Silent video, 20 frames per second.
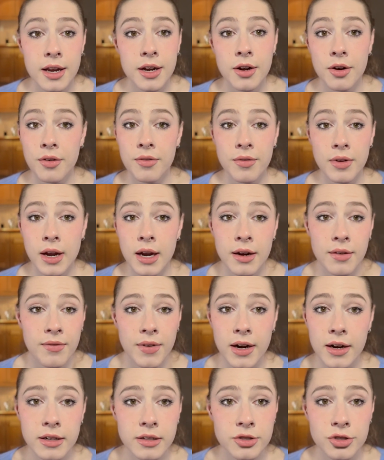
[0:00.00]
You know, in a
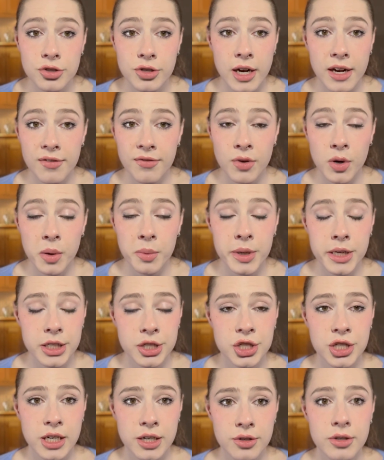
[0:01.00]
very
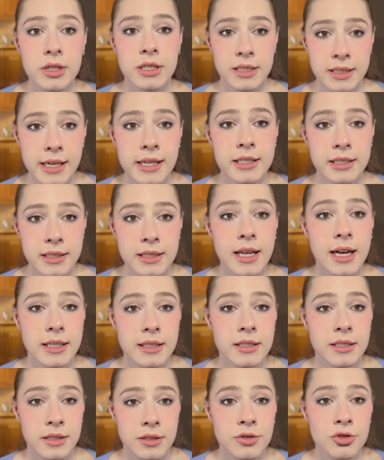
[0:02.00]
straightforward and general sense,
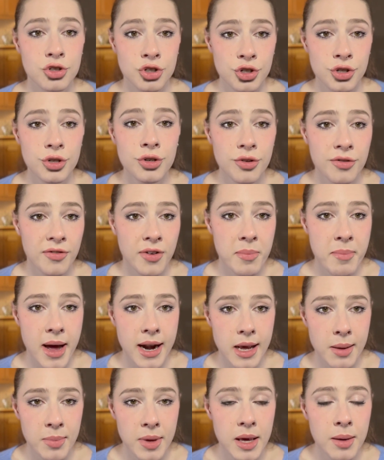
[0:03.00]
that's true for
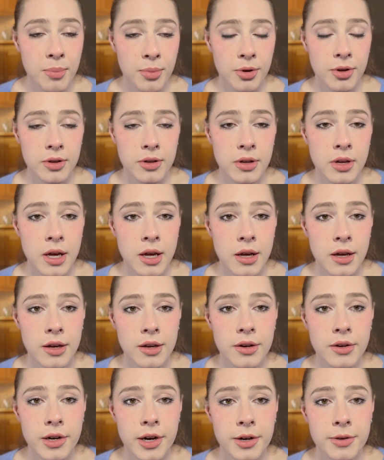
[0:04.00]
many people,
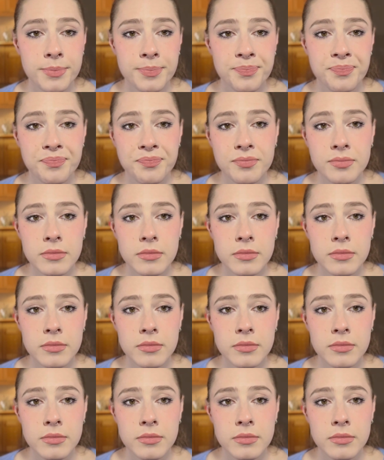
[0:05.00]
you know?